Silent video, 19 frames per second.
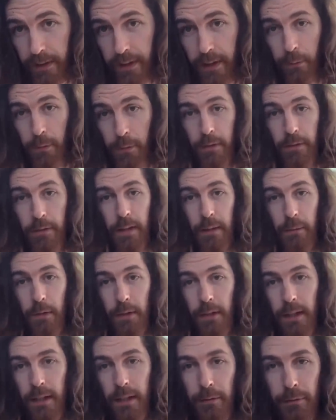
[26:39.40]
They were
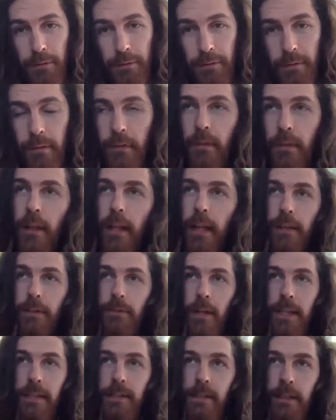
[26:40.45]
kind of
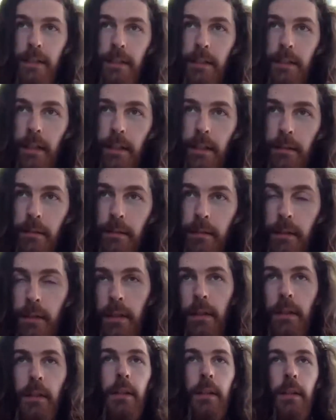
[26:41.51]
interested in
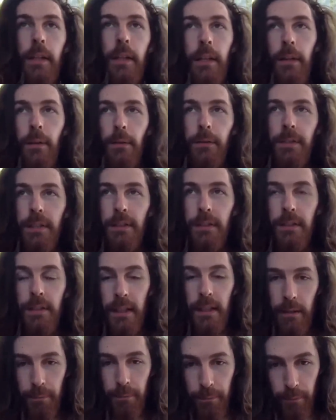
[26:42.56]
you know,
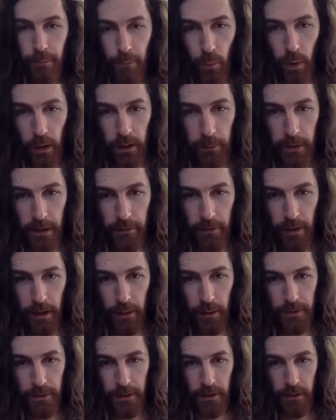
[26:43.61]
seeing what could be
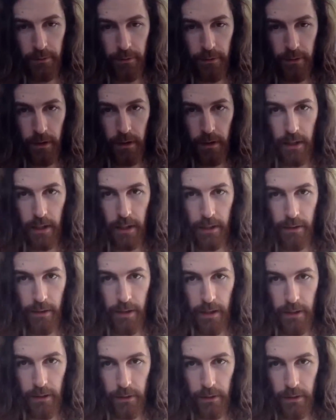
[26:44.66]
developed and
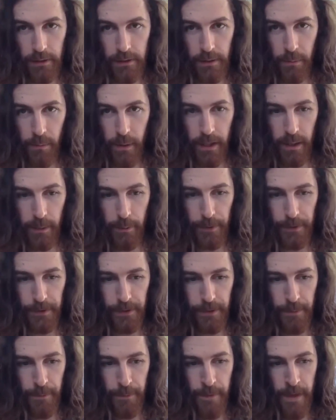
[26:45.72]
had a look at some of my demos.